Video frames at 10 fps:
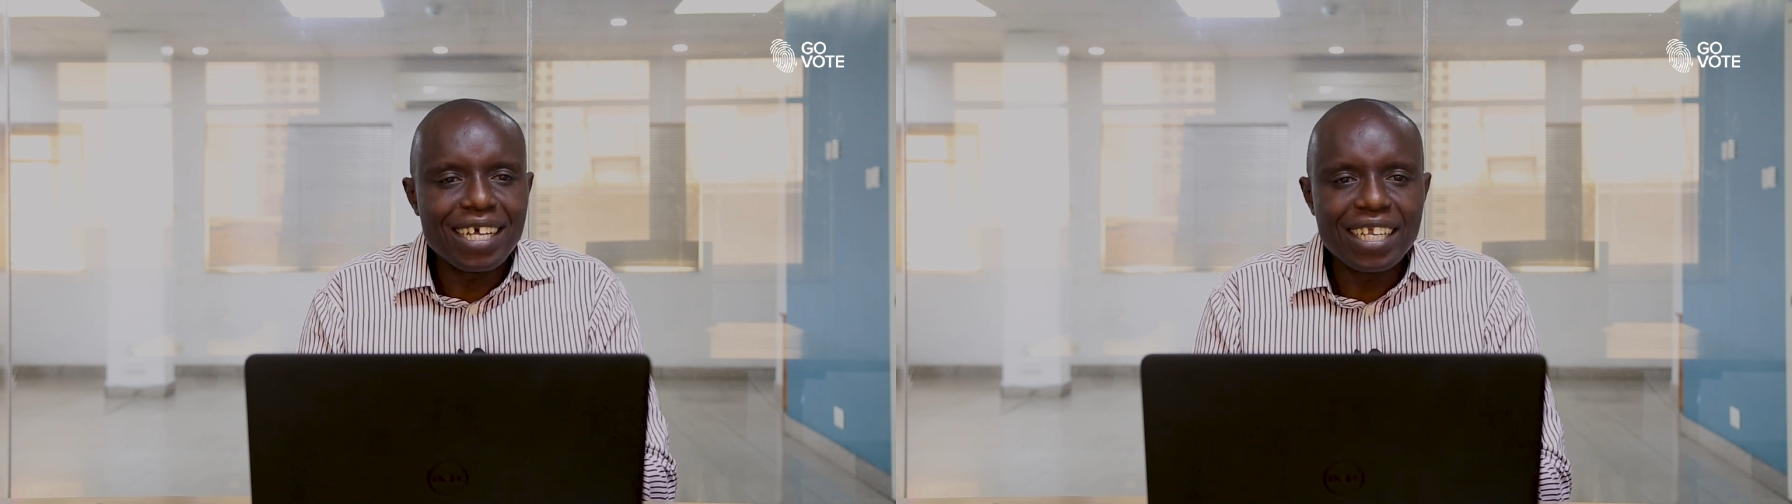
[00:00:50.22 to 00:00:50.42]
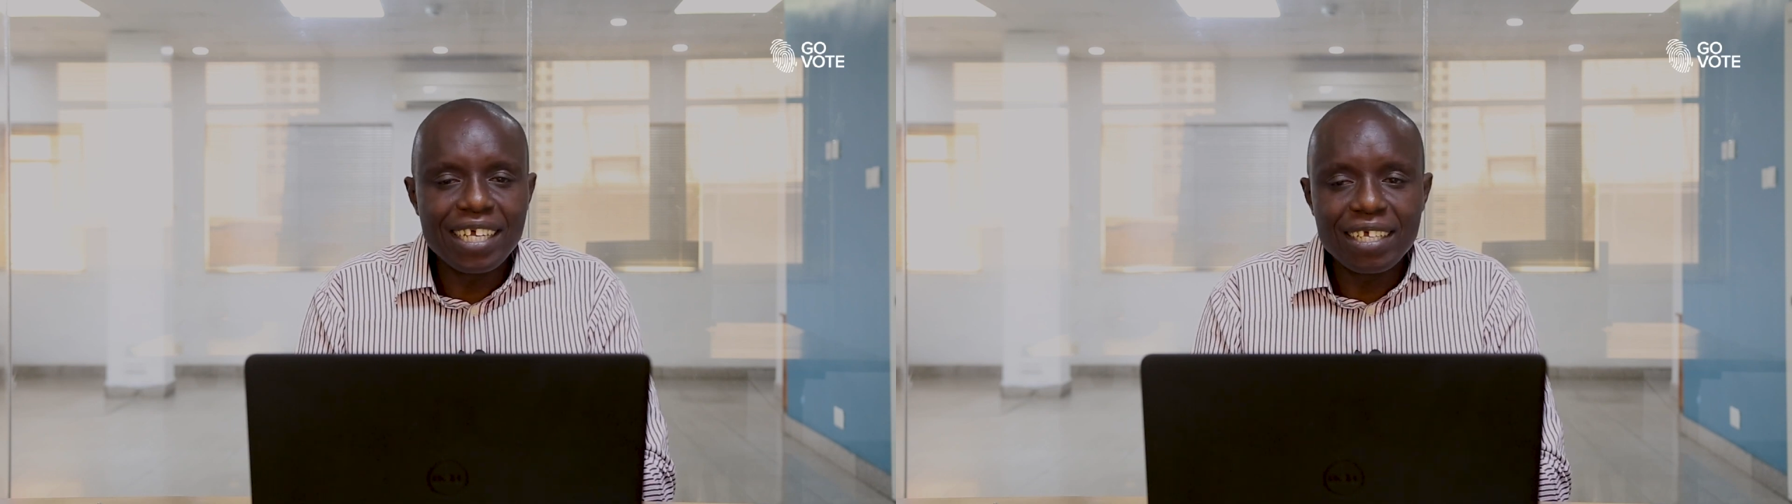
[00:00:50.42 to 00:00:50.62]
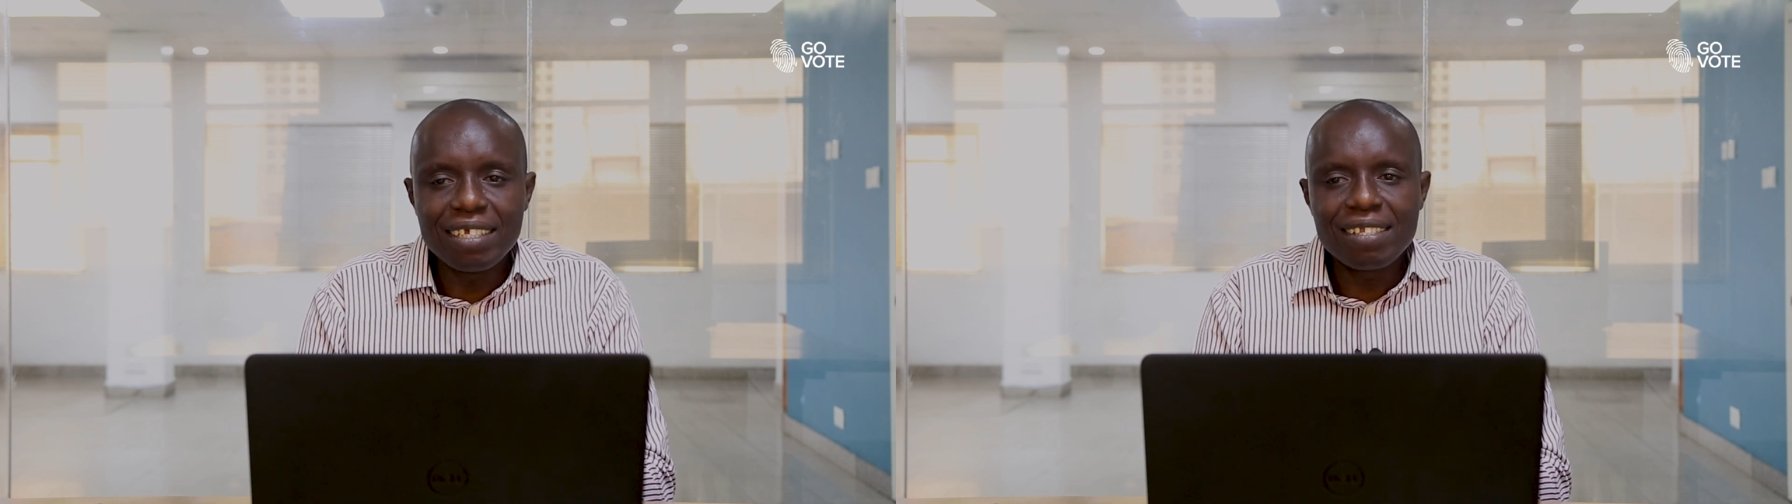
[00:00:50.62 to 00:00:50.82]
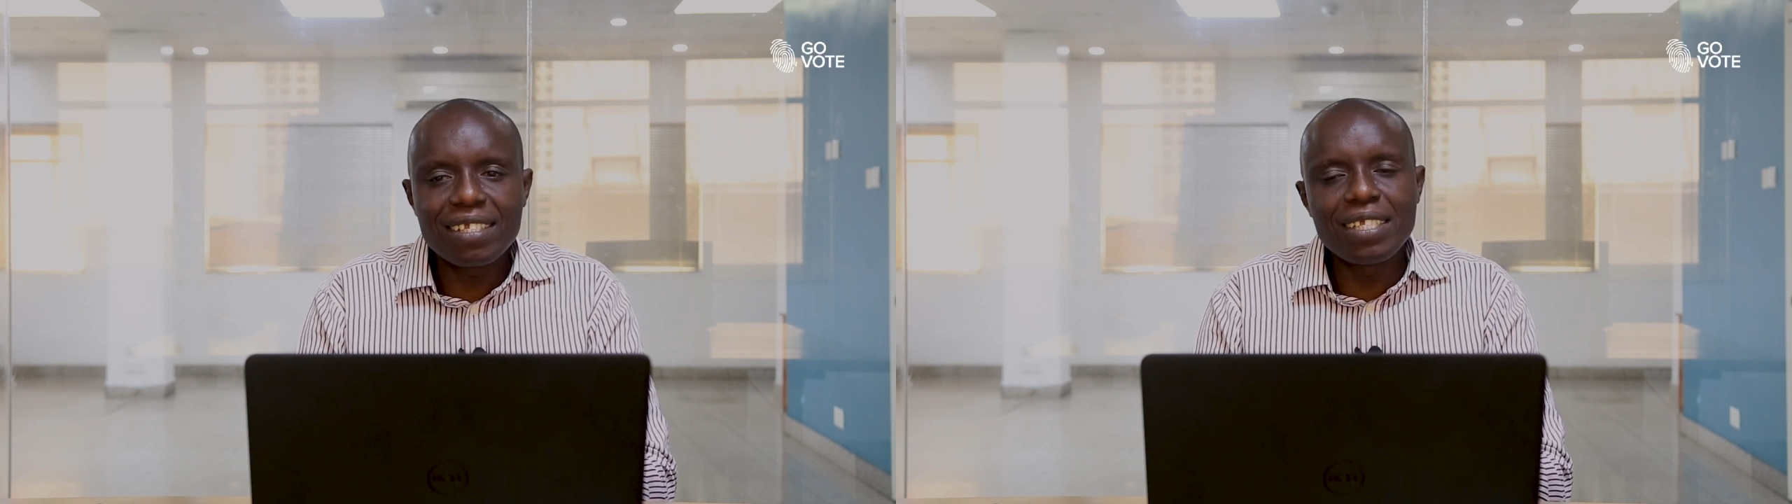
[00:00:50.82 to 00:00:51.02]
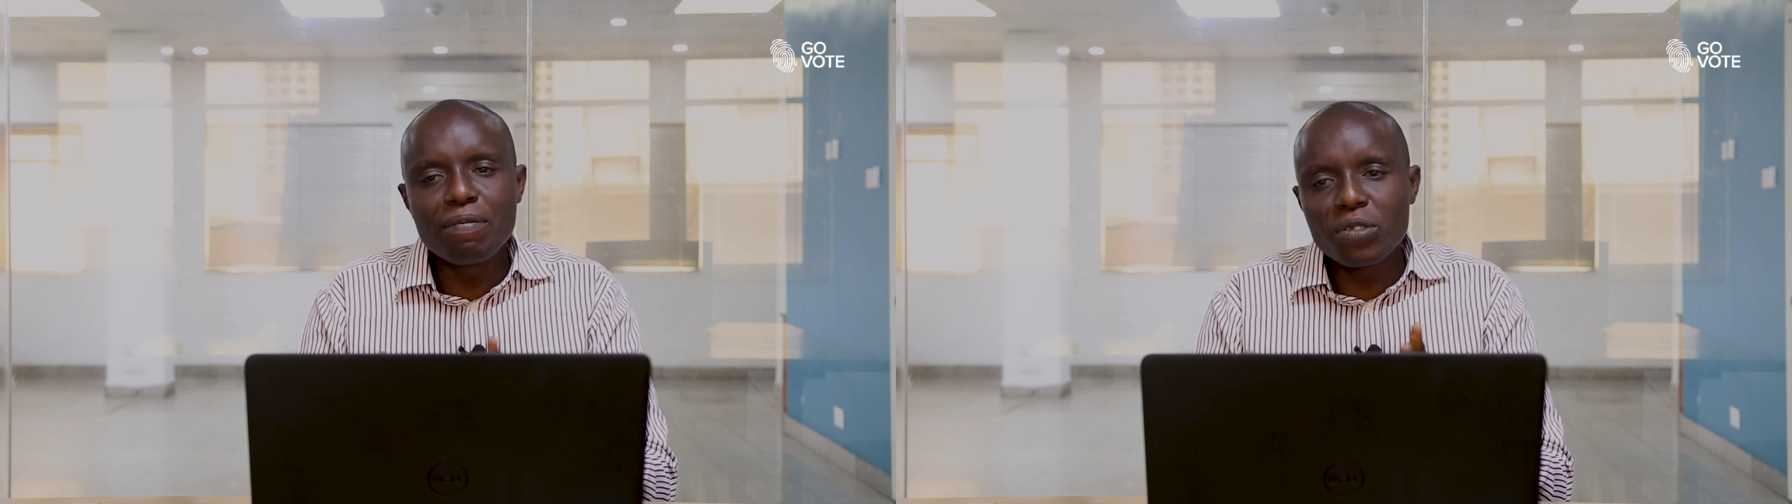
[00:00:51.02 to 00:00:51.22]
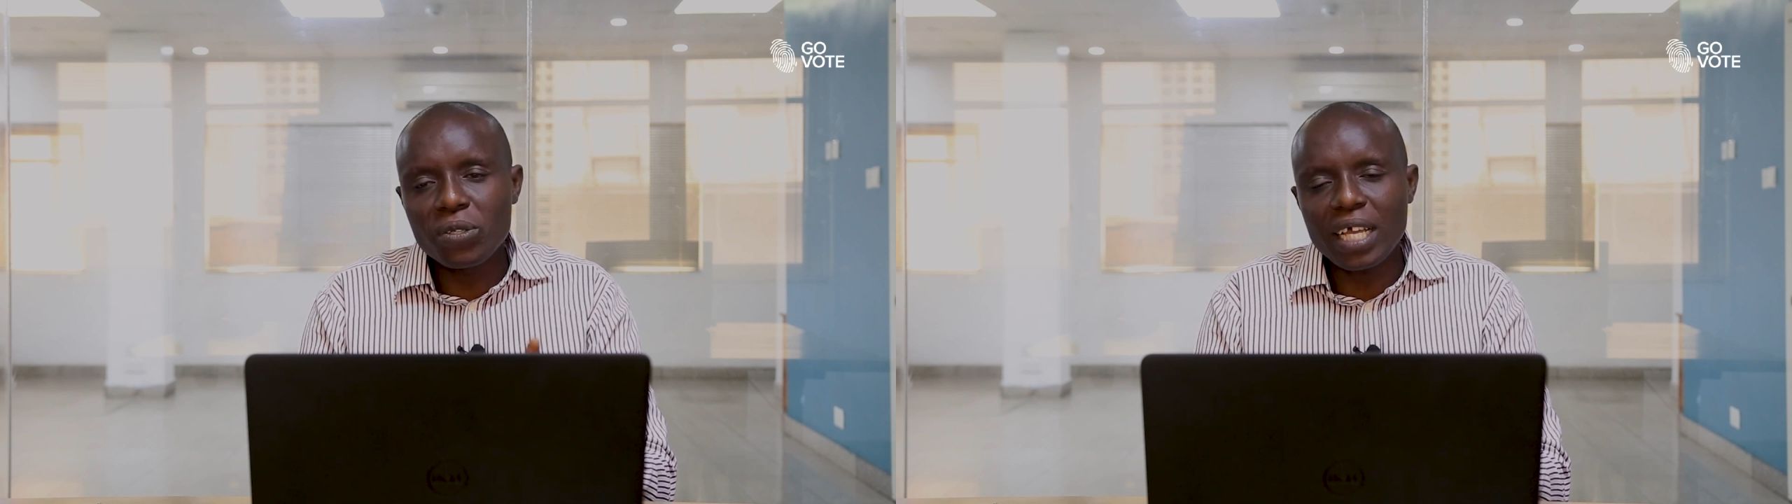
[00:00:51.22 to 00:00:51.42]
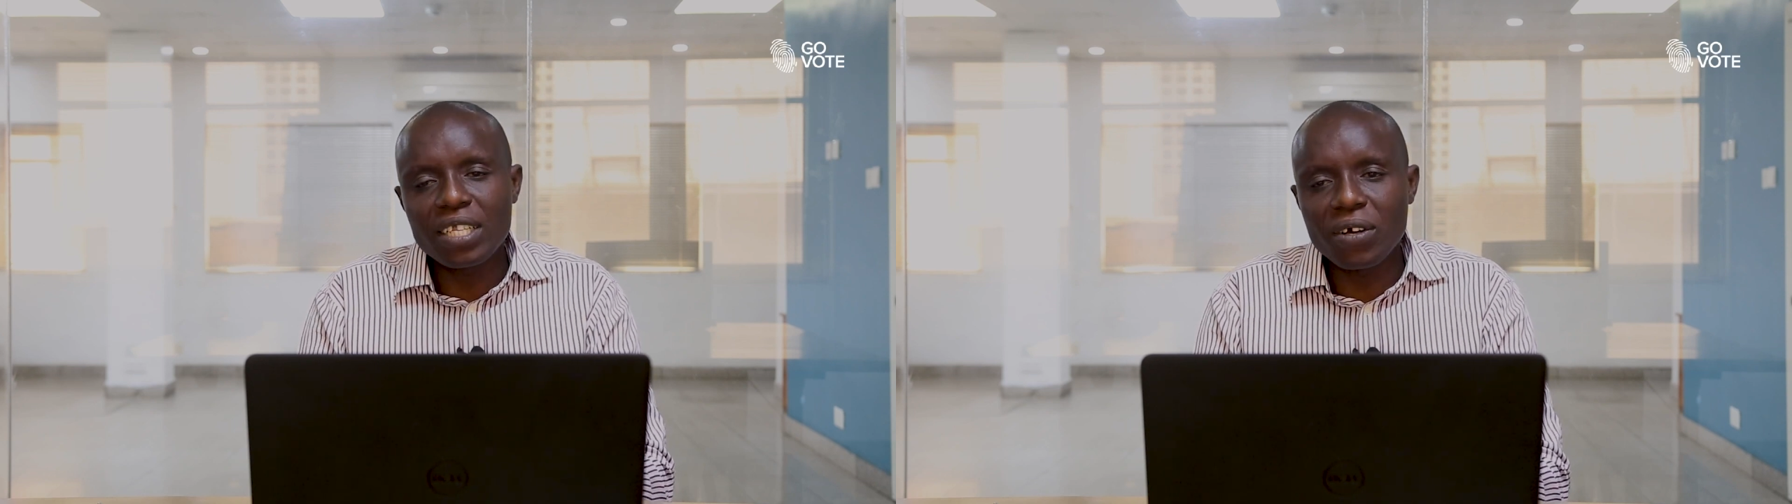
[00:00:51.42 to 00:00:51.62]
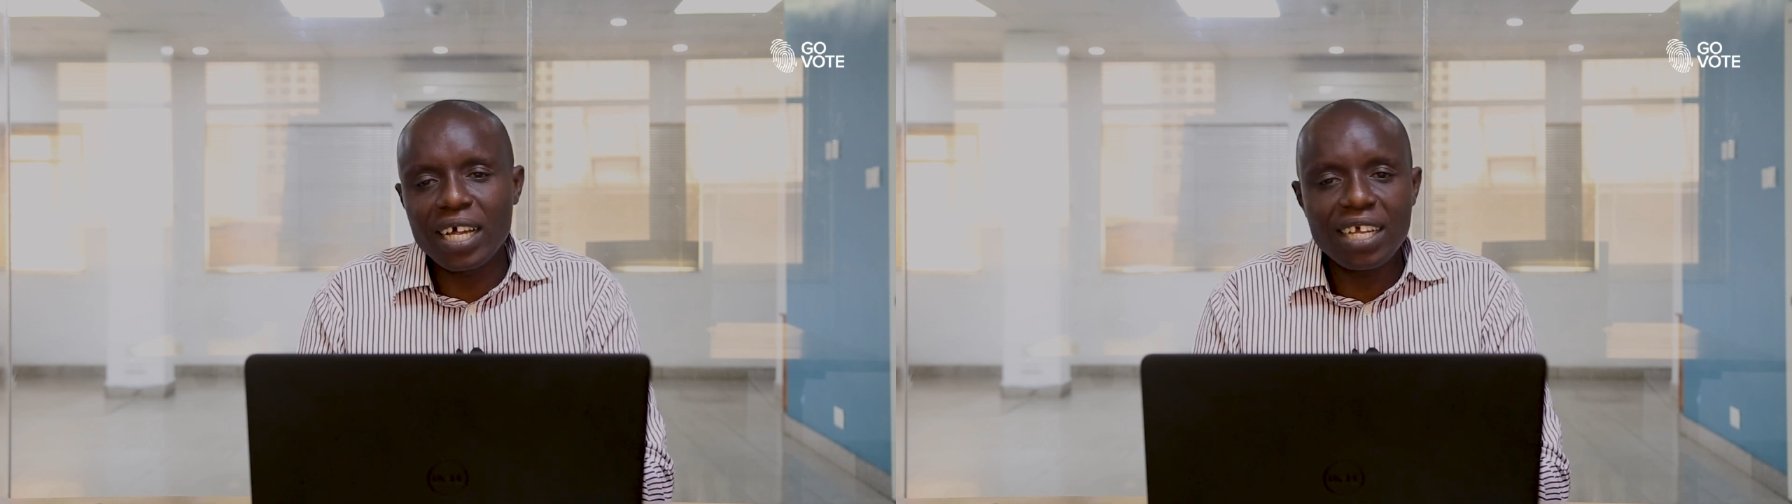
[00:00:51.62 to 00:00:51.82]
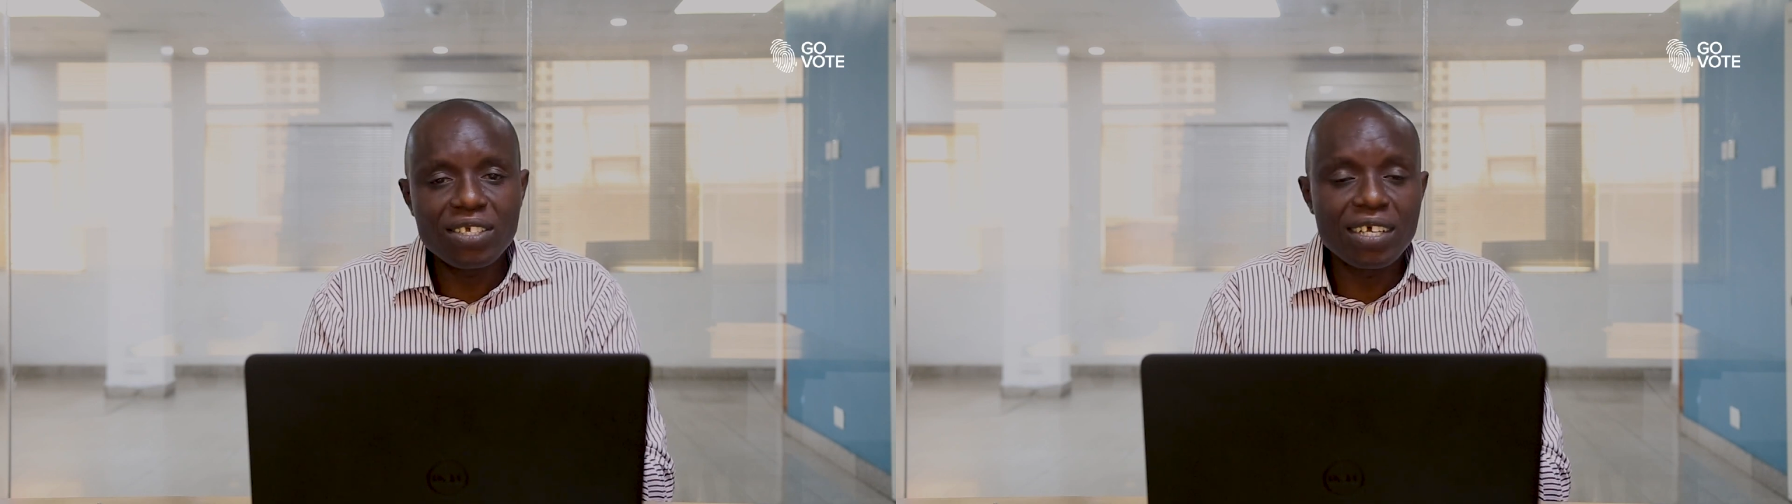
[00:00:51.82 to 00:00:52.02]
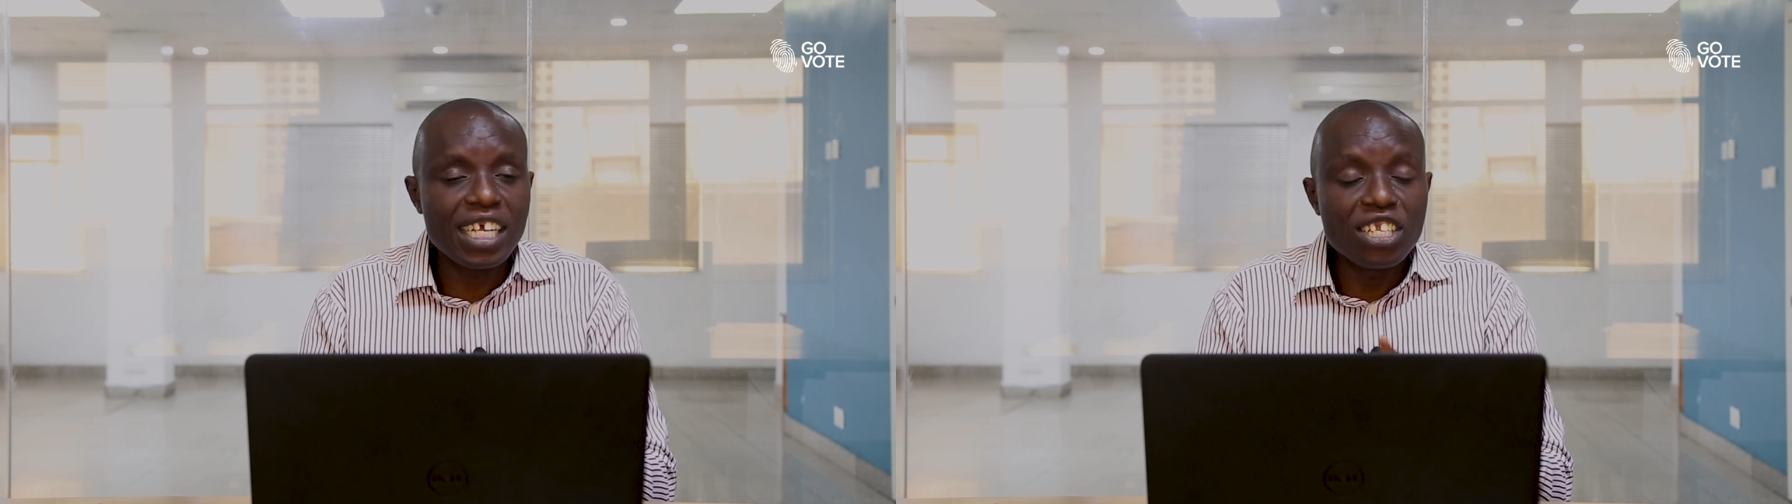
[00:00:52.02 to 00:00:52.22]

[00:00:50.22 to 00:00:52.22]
the civil society organization,